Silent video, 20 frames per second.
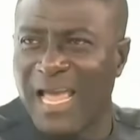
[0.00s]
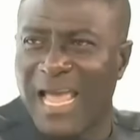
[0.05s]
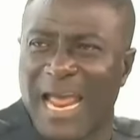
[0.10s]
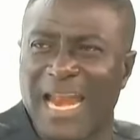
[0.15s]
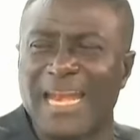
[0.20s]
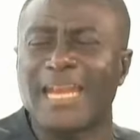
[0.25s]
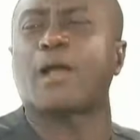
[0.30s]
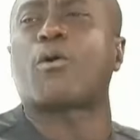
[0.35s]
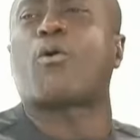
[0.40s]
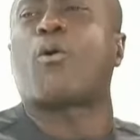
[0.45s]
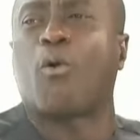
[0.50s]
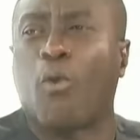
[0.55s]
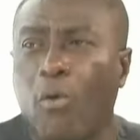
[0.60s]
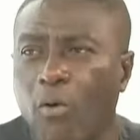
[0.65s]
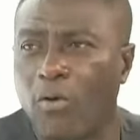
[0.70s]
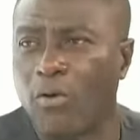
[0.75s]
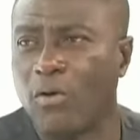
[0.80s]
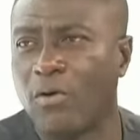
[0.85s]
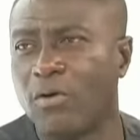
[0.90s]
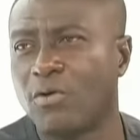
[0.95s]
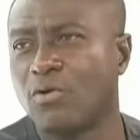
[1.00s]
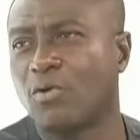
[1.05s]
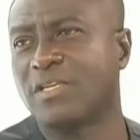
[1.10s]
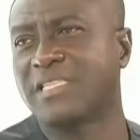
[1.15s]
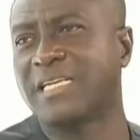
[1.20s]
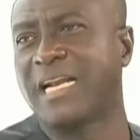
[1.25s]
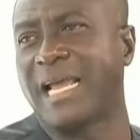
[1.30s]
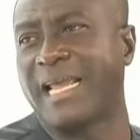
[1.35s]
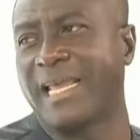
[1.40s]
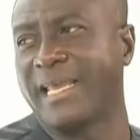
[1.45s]
and no
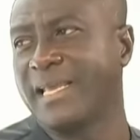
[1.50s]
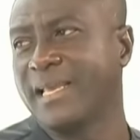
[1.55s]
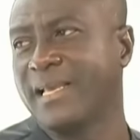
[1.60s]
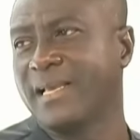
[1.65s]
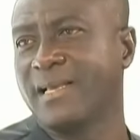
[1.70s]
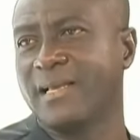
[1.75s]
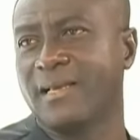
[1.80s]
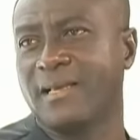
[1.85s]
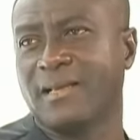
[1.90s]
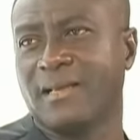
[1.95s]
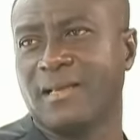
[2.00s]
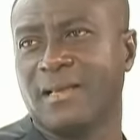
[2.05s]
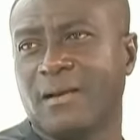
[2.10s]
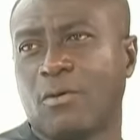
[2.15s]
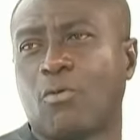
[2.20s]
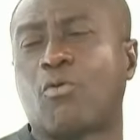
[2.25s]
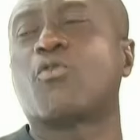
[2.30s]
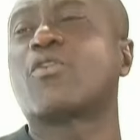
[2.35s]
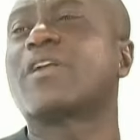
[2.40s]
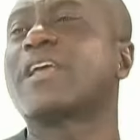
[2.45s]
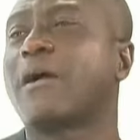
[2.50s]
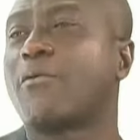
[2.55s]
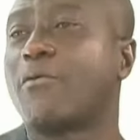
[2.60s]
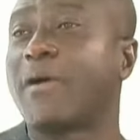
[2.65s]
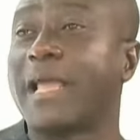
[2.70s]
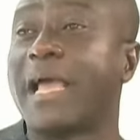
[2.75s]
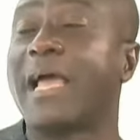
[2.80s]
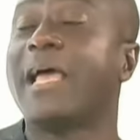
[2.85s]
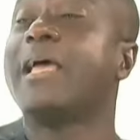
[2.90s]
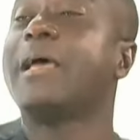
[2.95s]
deny.
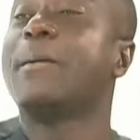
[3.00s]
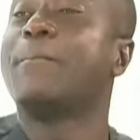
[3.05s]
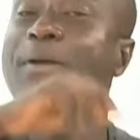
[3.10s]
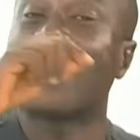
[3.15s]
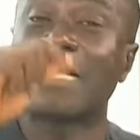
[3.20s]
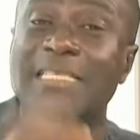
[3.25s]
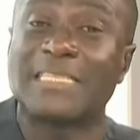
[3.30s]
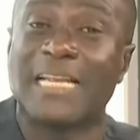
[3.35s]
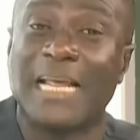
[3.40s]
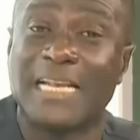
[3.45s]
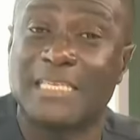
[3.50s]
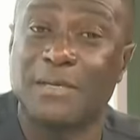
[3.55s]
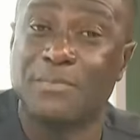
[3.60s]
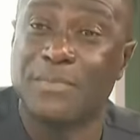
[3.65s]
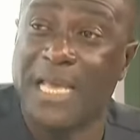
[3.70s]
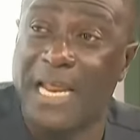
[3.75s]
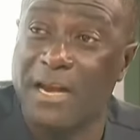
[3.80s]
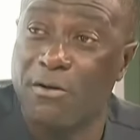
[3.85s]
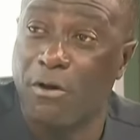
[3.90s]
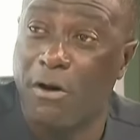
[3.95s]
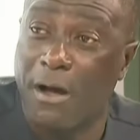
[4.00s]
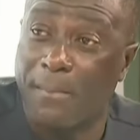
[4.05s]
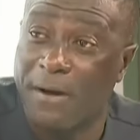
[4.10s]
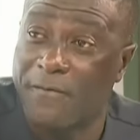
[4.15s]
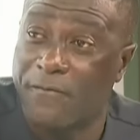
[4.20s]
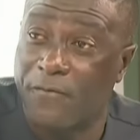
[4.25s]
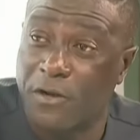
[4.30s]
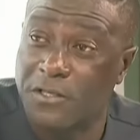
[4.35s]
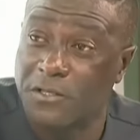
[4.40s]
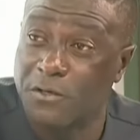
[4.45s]
Konea, President BNI
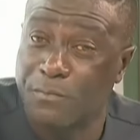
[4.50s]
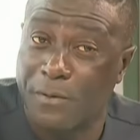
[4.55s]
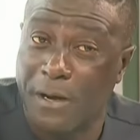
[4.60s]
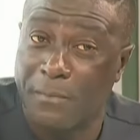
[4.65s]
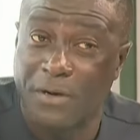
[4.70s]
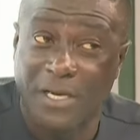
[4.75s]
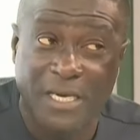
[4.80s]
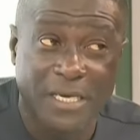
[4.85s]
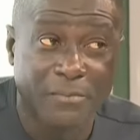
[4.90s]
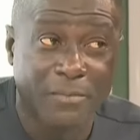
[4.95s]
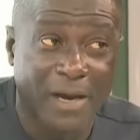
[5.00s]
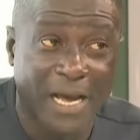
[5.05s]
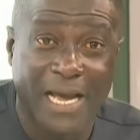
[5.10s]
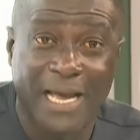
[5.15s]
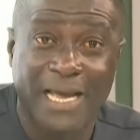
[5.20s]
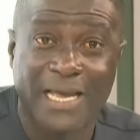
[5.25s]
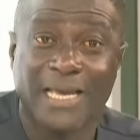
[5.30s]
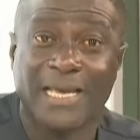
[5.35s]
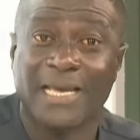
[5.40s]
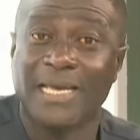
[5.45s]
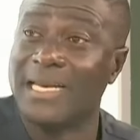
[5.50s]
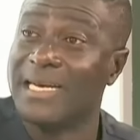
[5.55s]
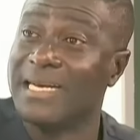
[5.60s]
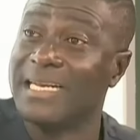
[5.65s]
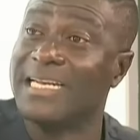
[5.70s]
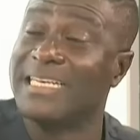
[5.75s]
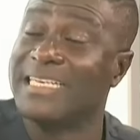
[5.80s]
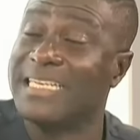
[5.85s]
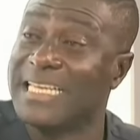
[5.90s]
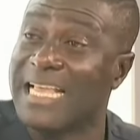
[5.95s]
Aba Fourth Republic, Ima,
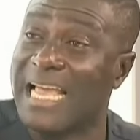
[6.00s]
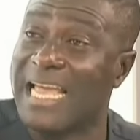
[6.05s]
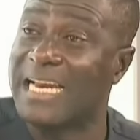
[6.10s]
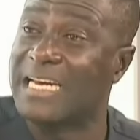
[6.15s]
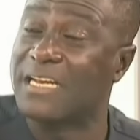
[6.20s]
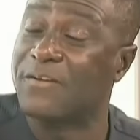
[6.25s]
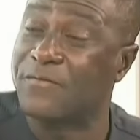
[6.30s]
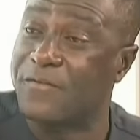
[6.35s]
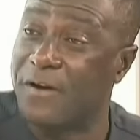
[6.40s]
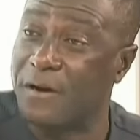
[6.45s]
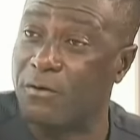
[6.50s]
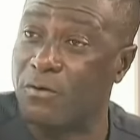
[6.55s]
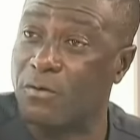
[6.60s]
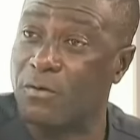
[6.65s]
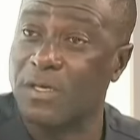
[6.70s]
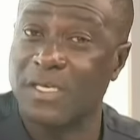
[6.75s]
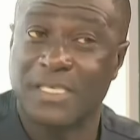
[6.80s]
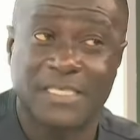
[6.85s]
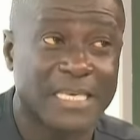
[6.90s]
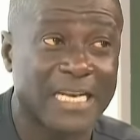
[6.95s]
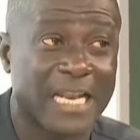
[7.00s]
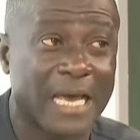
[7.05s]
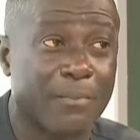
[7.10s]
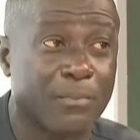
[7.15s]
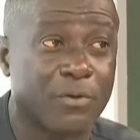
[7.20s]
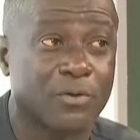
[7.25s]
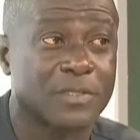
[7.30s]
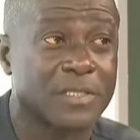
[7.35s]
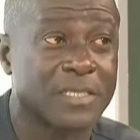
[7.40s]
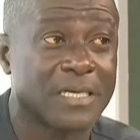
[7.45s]
Nidia, different
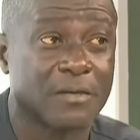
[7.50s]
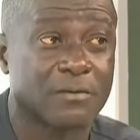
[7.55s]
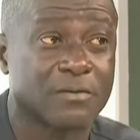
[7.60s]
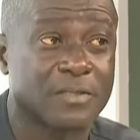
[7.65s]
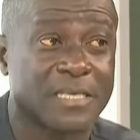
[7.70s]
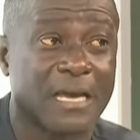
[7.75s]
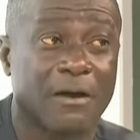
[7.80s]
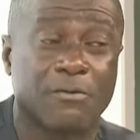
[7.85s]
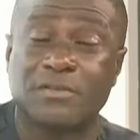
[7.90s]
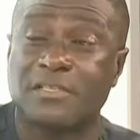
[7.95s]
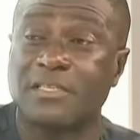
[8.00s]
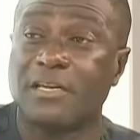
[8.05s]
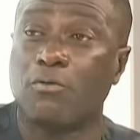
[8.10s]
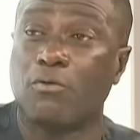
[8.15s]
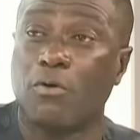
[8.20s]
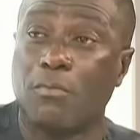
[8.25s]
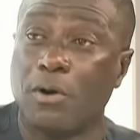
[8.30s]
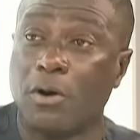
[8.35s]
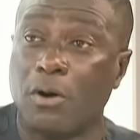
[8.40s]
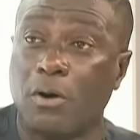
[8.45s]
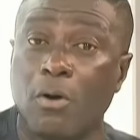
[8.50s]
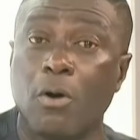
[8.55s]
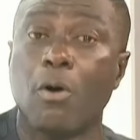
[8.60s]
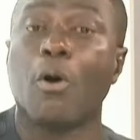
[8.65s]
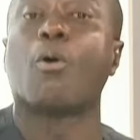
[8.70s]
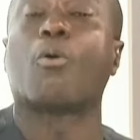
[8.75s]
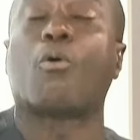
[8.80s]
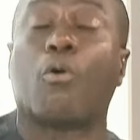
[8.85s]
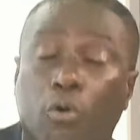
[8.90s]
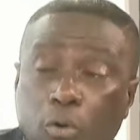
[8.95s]
syllables, no sounds, no woman,
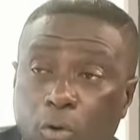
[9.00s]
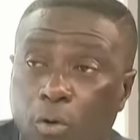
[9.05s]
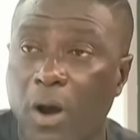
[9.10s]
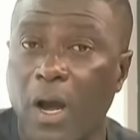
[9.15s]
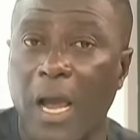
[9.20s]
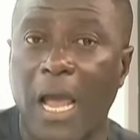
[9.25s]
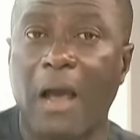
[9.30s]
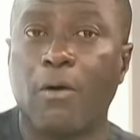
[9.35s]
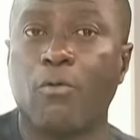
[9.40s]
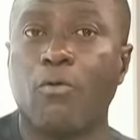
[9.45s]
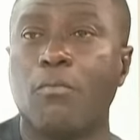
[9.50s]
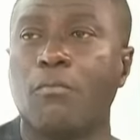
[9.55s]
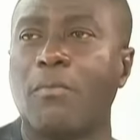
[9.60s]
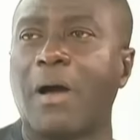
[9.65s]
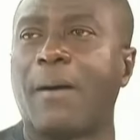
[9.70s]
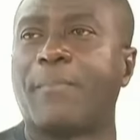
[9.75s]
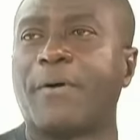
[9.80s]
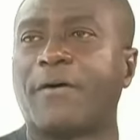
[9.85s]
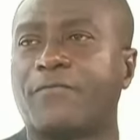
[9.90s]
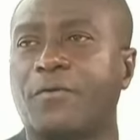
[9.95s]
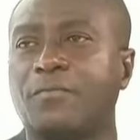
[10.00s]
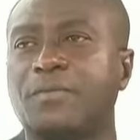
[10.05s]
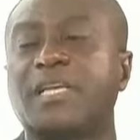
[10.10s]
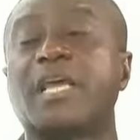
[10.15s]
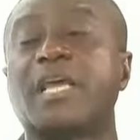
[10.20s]
apart from